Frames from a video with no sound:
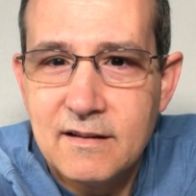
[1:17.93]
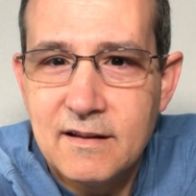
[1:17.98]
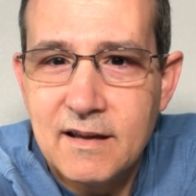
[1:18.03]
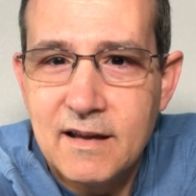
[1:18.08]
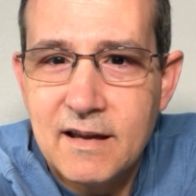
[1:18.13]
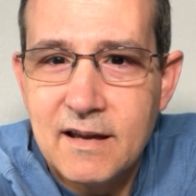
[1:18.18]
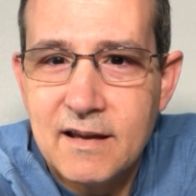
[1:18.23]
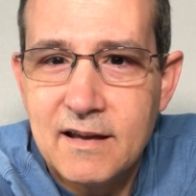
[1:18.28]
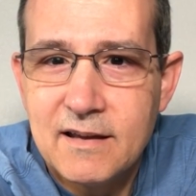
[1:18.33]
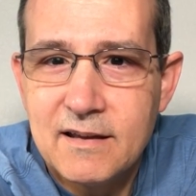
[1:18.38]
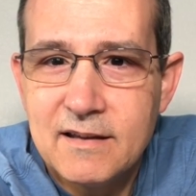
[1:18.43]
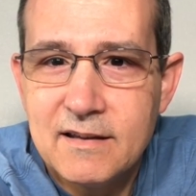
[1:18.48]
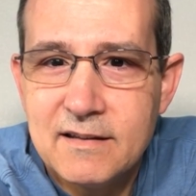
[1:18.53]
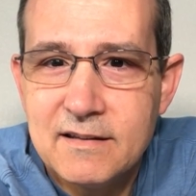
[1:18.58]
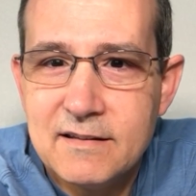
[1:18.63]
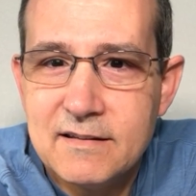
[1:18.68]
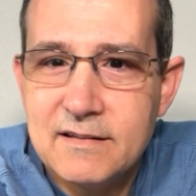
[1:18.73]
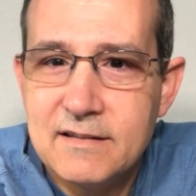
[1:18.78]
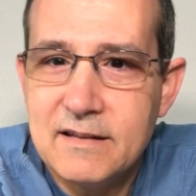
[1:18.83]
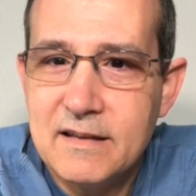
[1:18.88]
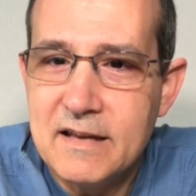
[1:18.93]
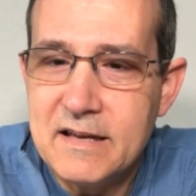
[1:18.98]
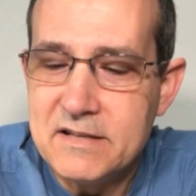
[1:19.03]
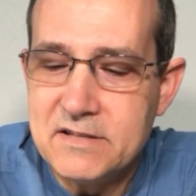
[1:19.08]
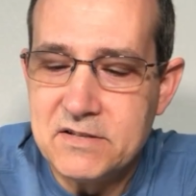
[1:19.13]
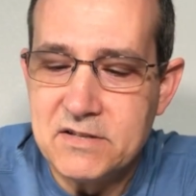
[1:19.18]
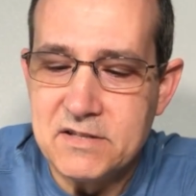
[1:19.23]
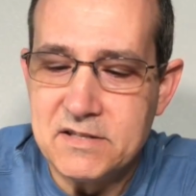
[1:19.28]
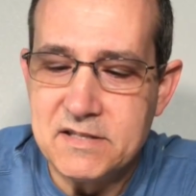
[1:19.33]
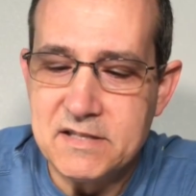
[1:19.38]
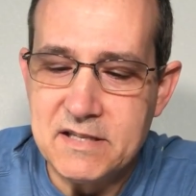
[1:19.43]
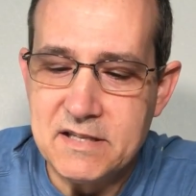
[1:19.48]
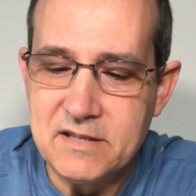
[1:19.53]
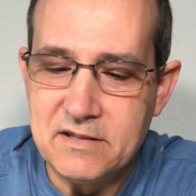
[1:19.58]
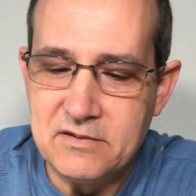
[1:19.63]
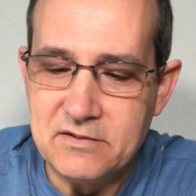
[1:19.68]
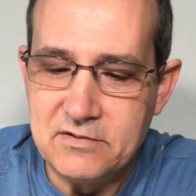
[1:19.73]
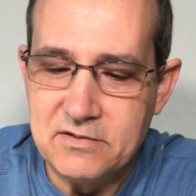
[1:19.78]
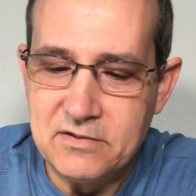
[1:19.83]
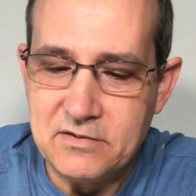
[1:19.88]
And as you can see,
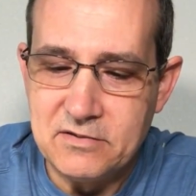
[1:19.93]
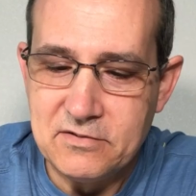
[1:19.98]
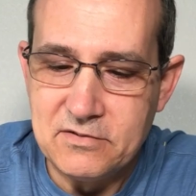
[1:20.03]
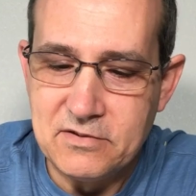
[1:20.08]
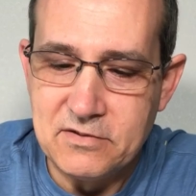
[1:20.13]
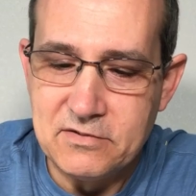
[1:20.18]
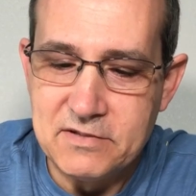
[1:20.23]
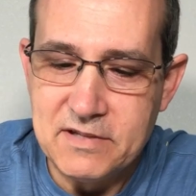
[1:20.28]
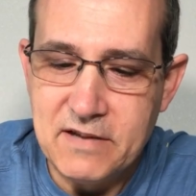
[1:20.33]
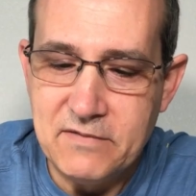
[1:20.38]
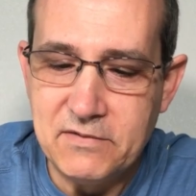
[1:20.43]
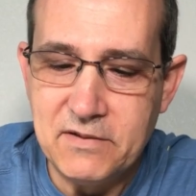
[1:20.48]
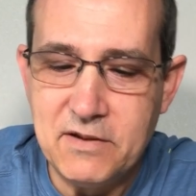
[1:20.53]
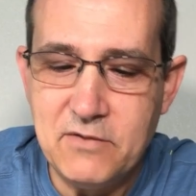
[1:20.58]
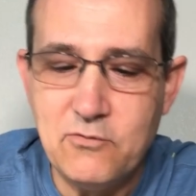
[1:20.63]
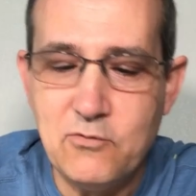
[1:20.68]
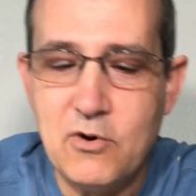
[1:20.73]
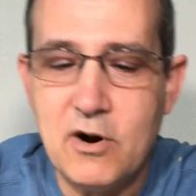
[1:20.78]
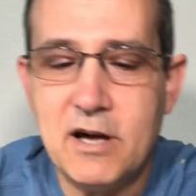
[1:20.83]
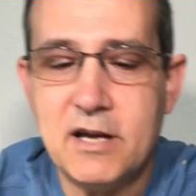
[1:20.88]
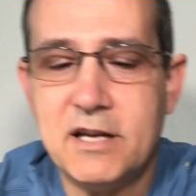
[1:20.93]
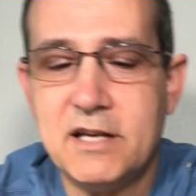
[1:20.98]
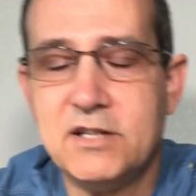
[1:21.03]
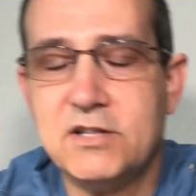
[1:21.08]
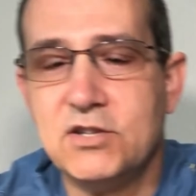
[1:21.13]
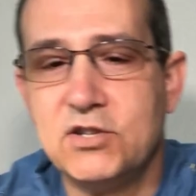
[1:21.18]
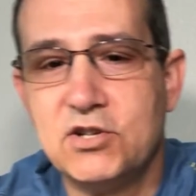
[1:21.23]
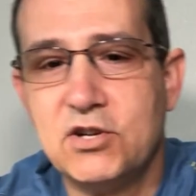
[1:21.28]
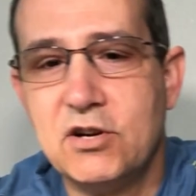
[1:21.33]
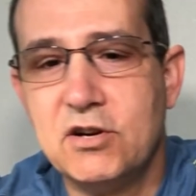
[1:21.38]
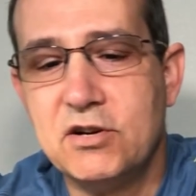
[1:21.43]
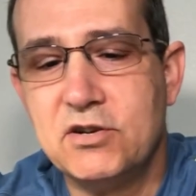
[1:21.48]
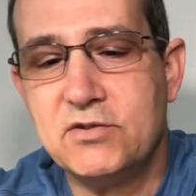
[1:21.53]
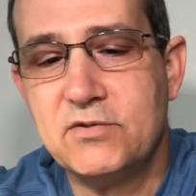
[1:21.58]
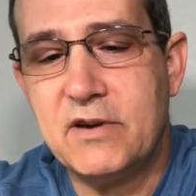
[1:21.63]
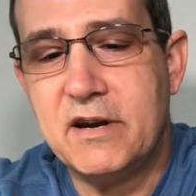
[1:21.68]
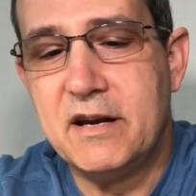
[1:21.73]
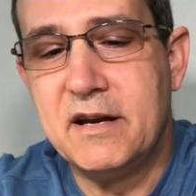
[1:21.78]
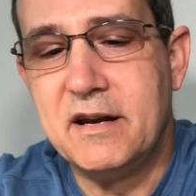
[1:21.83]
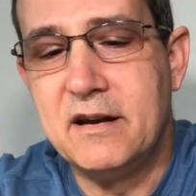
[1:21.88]
they're definitely wanting to charge
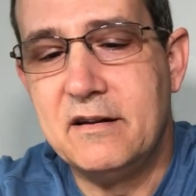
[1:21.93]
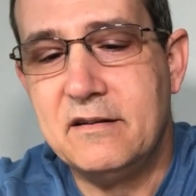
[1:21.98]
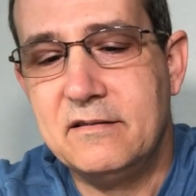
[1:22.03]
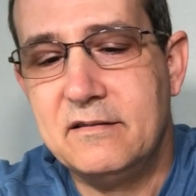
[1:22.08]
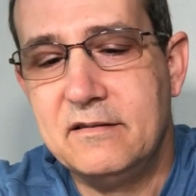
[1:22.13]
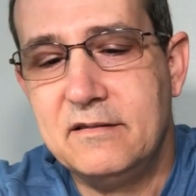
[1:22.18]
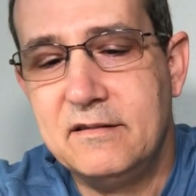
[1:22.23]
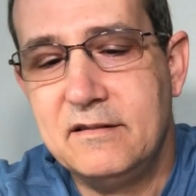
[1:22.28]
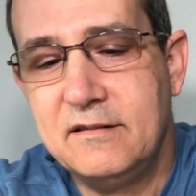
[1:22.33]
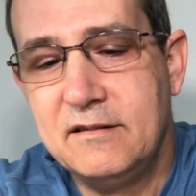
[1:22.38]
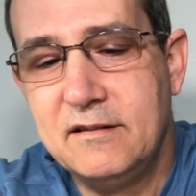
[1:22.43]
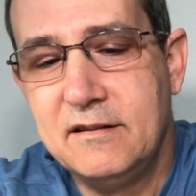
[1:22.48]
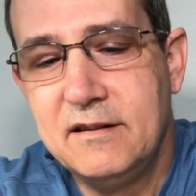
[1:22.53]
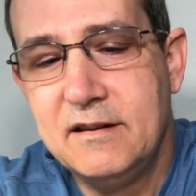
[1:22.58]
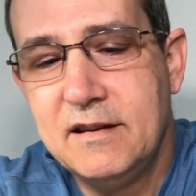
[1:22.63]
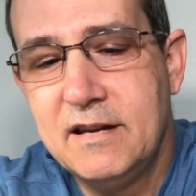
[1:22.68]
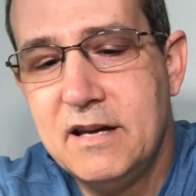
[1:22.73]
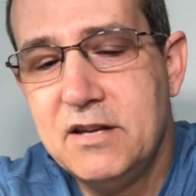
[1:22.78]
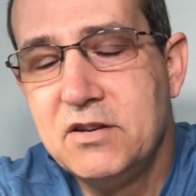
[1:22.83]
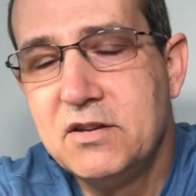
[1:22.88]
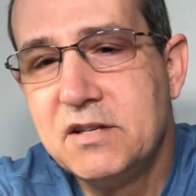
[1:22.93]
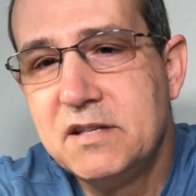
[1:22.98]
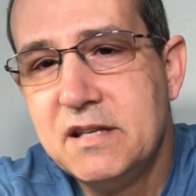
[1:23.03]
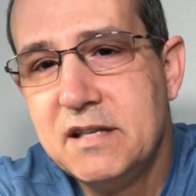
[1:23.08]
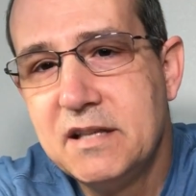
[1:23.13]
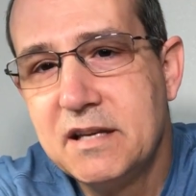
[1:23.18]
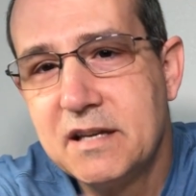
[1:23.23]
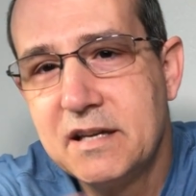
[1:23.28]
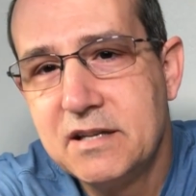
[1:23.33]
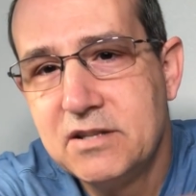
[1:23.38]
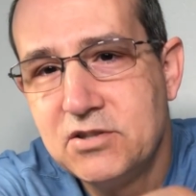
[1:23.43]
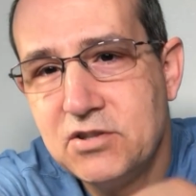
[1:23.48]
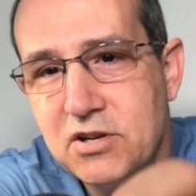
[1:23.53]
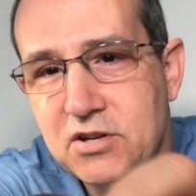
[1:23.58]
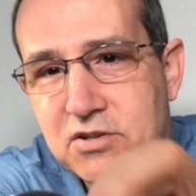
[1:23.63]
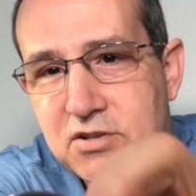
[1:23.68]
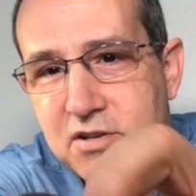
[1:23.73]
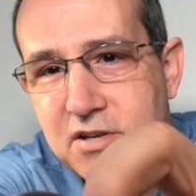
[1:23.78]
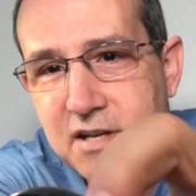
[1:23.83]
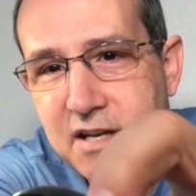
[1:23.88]
right now. And you can see the
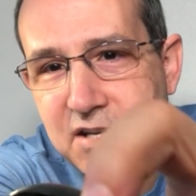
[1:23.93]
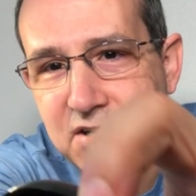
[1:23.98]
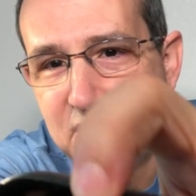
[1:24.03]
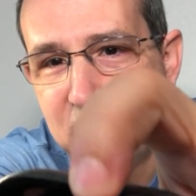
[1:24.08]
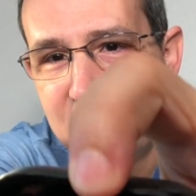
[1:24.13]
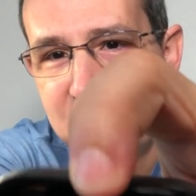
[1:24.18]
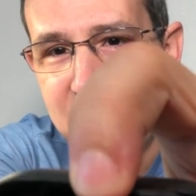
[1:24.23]
charger connections